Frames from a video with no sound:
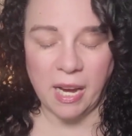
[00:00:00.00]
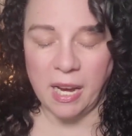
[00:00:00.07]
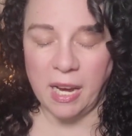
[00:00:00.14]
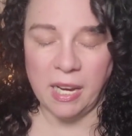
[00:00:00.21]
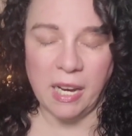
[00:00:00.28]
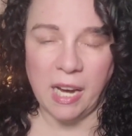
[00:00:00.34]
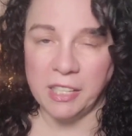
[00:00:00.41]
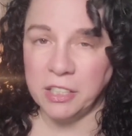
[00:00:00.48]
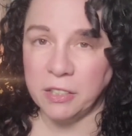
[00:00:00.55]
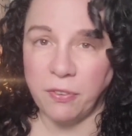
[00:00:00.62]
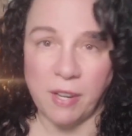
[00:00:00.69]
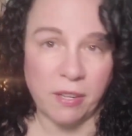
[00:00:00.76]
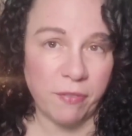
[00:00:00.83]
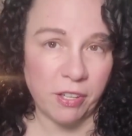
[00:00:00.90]
I just found it
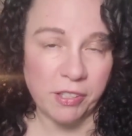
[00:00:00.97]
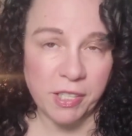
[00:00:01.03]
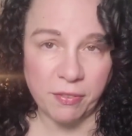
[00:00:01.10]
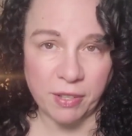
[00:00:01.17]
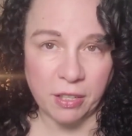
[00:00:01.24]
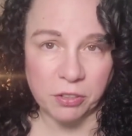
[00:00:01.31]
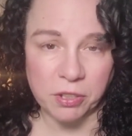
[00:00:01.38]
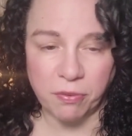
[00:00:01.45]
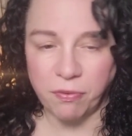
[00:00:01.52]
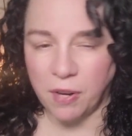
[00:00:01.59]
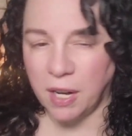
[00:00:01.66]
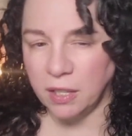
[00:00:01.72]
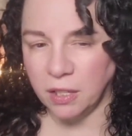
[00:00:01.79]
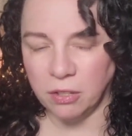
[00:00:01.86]
very difficult to
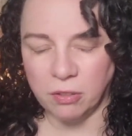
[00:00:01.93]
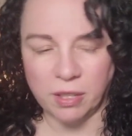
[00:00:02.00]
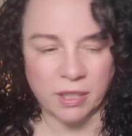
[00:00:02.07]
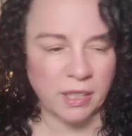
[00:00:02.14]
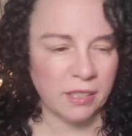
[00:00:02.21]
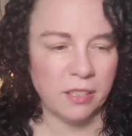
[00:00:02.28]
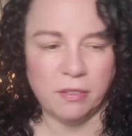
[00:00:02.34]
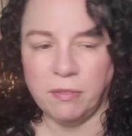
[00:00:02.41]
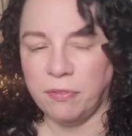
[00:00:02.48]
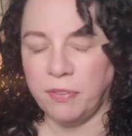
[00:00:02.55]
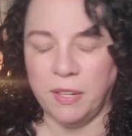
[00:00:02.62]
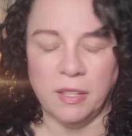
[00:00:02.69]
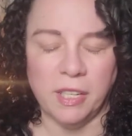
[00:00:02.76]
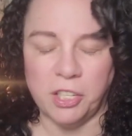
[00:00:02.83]
follow, and I didn't feel
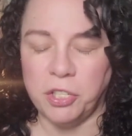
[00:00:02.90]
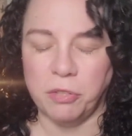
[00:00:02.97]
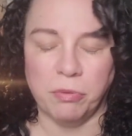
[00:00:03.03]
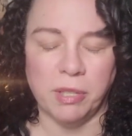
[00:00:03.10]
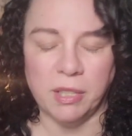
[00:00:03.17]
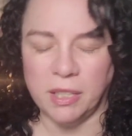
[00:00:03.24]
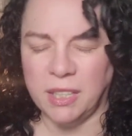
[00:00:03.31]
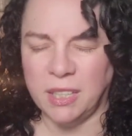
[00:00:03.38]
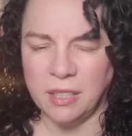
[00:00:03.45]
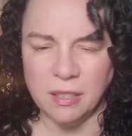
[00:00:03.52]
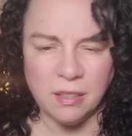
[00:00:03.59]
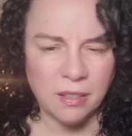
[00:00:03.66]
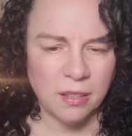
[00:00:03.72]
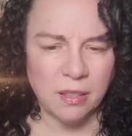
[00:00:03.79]
like she
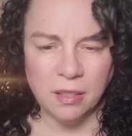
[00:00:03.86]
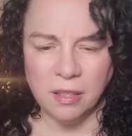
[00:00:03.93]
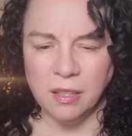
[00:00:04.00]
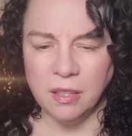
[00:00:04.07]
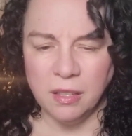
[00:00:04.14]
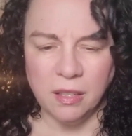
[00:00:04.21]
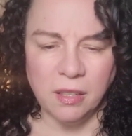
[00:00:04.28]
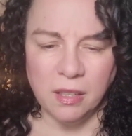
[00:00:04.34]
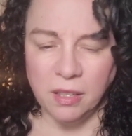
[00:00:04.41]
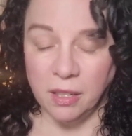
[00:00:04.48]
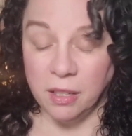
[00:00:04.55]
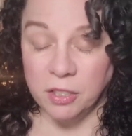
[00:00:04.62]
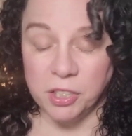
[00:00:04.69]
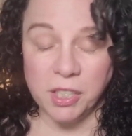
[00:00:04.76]

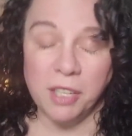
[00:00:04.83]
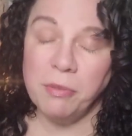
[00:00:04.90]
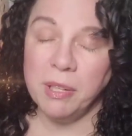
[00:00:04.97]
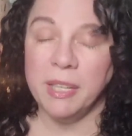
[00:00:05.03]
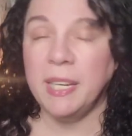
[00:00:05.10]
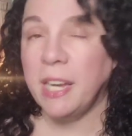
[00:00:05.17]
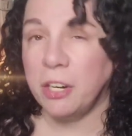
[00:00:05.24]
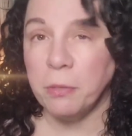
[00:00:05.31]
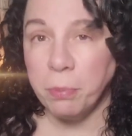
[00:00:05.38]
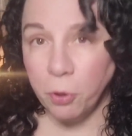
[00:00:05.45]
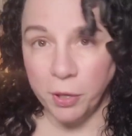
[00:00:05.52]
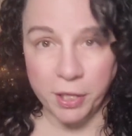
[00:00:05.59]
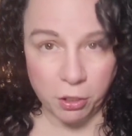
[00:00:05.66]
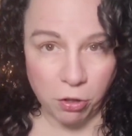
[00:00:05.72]
didn't really get her point
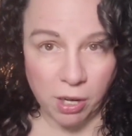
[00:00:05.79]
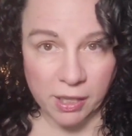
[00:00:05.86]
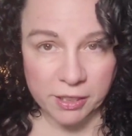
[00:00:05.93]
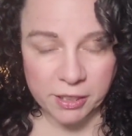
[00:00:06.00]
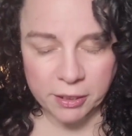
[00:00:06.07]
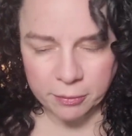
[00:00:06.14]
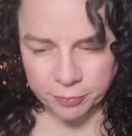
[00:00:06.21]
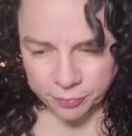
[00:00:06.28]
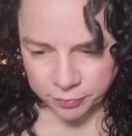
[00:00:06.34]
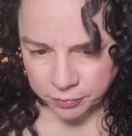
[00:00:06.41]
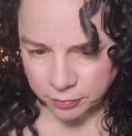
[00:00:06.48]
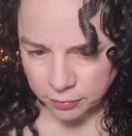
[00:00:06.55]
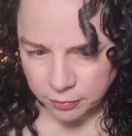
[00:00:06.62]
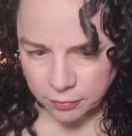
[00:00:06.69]
across.
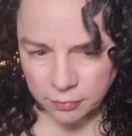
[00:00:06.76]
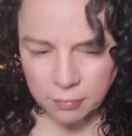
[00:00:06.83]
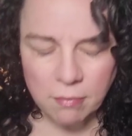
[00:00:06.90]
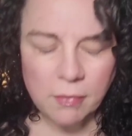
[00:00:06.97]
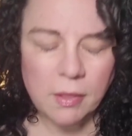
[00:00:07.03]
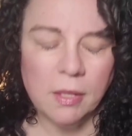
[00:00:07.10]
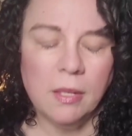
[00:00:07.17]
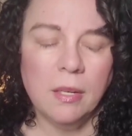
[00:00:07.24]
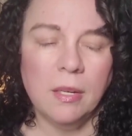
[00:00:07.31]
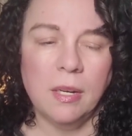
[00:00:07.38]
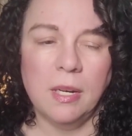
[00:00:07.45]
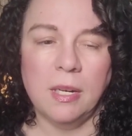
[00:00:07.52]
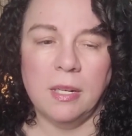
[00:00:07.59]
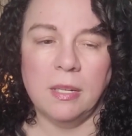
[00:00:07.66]

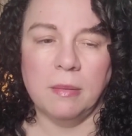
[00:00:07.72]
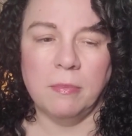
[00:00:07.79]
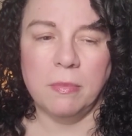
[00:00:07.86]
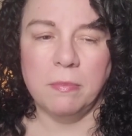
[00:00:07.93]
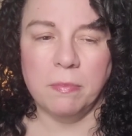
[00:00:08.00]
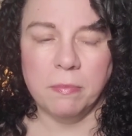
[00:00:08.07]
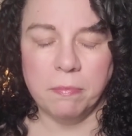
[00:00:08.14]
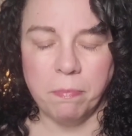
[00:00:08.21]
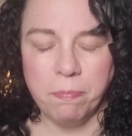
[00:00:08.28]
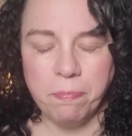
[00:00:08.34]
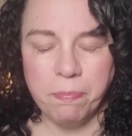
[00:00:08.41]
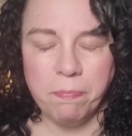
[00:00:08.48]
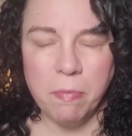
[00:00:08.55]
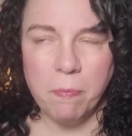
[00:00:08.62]

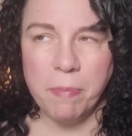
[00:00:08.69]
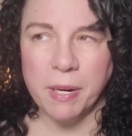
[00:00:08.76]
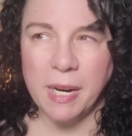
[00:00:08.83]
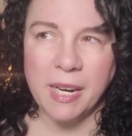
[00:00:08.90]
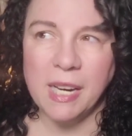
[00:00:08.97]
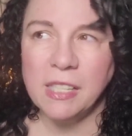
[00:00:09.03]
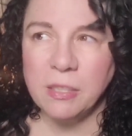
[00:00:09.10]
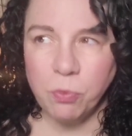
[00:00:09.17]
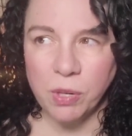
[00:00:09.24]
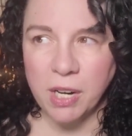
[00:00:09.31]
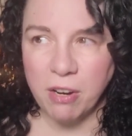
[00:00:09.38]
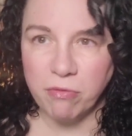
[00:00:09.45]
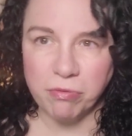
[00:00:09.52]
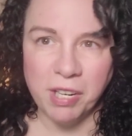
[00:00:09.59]
But I guess what I
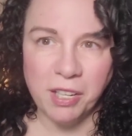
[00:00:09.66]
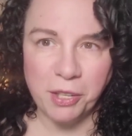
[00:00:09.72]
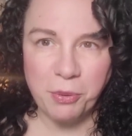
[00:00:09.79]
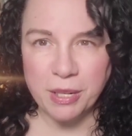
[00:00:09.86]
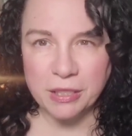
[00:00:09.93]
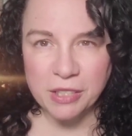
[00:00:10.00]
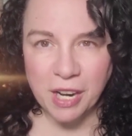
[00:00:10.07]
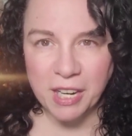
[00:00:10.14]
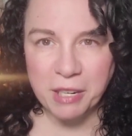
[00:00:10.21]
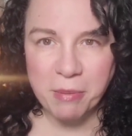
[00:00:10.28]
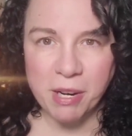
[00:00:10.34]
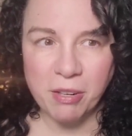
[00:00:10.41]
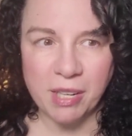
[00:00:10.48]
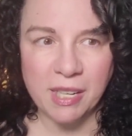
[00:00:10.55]
really want to talk
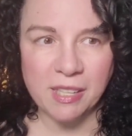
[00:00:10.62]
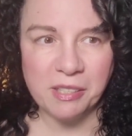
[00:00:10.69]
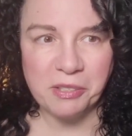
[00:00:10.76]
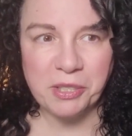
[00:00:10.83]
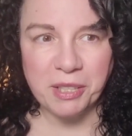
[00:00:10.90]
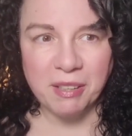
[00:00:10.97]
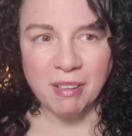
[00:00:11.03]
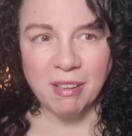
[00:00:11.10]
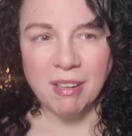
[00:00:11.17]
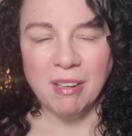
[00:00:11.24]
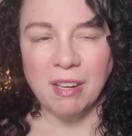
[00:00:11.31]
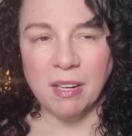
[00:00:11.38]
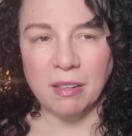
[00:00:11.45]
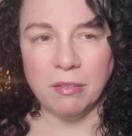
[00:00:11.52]
about is,
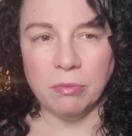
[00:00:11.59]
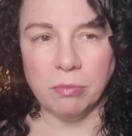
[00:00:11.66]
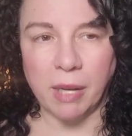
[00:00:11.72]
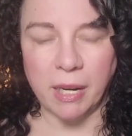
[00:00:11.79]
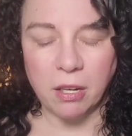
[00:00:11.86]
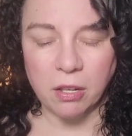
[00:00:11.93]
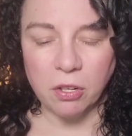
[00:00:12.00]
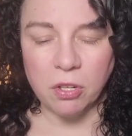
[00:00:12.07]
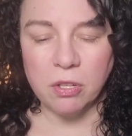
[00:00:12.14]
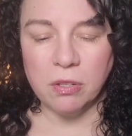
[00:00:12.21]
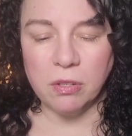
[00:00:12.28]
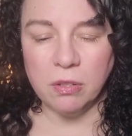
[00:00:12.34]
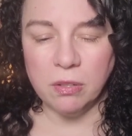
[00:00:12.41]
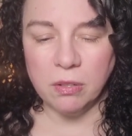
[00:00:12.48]
like,
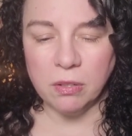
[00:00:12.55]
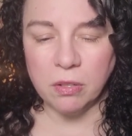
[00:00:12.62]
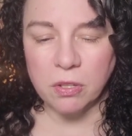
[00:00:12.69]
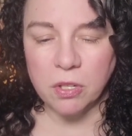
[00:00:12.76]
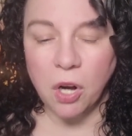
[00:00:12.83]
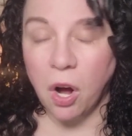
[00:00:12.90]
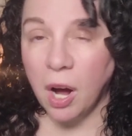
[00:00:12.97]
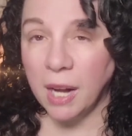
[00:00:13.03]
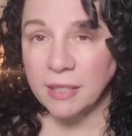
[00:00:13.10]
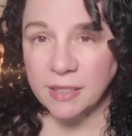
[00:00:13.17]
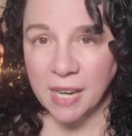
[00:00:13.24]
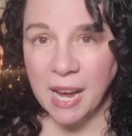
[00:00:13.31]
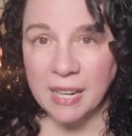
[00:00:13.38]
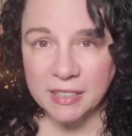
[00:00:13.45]

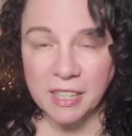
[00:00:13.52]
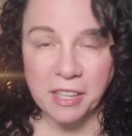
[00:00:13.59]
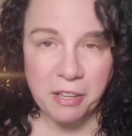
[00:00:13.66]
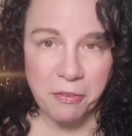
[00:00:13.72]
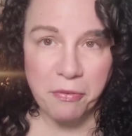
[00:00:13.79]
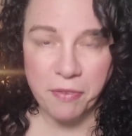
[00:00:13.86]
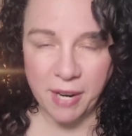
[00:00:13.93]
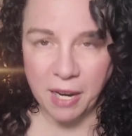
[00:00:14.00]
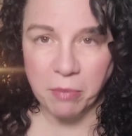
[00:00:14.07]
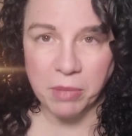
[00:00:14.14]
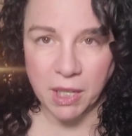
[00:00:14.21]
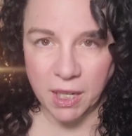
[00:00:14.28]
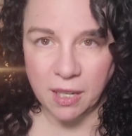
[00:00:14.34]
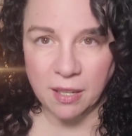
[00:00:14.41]
contacting the
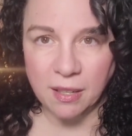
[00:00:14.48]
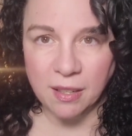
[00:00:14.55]
family